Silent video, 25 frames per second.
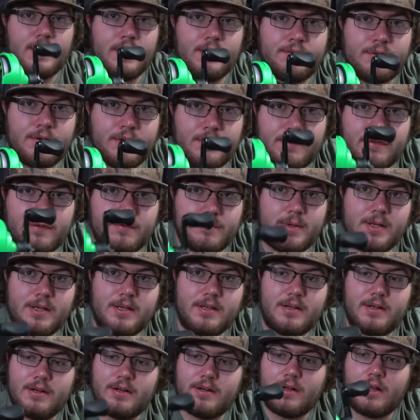If you're
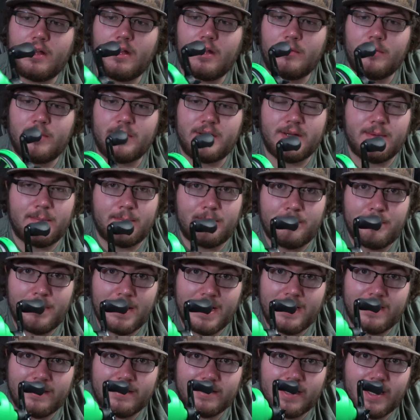familiar at all with a
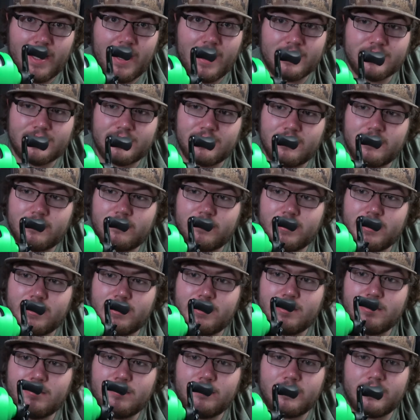bait caster
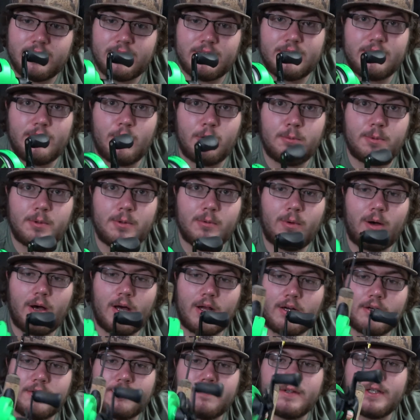reel with open
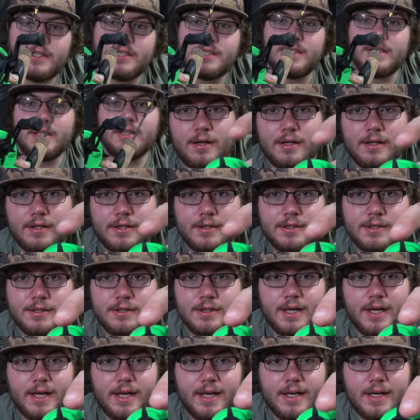water fishing, your
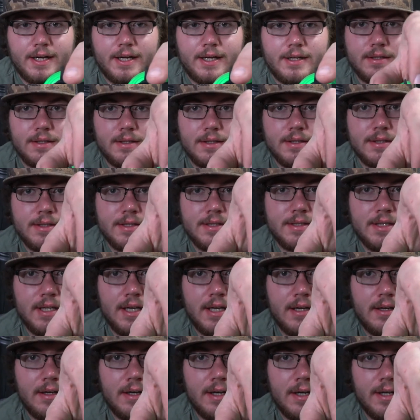drag is
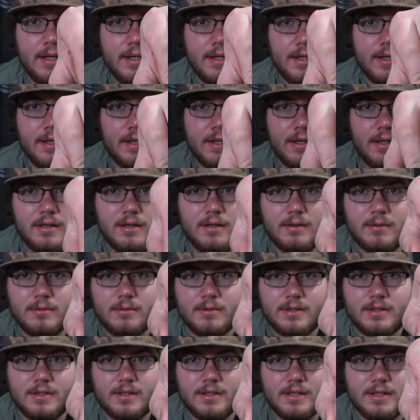set right here
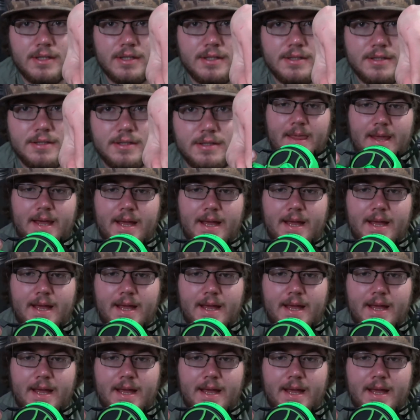with this.